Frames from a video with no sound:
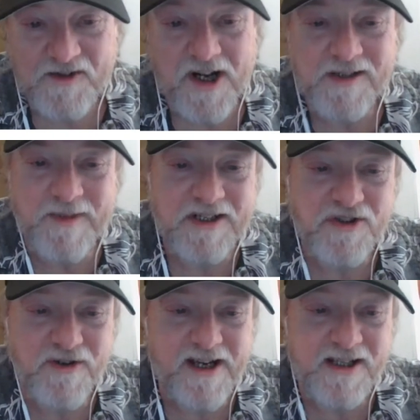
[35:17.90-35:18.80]
We've talked about
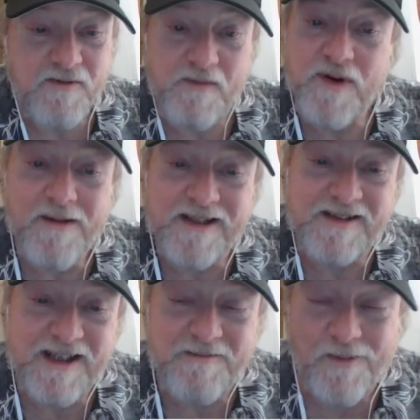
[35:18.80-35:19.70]
trains. We probably
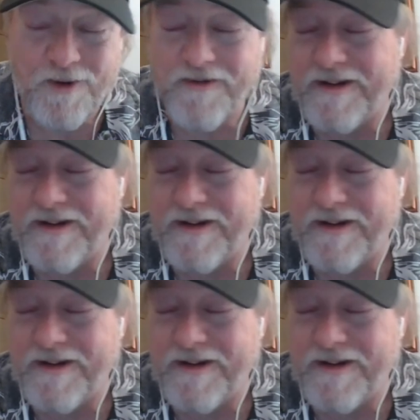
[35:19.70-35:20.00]
said more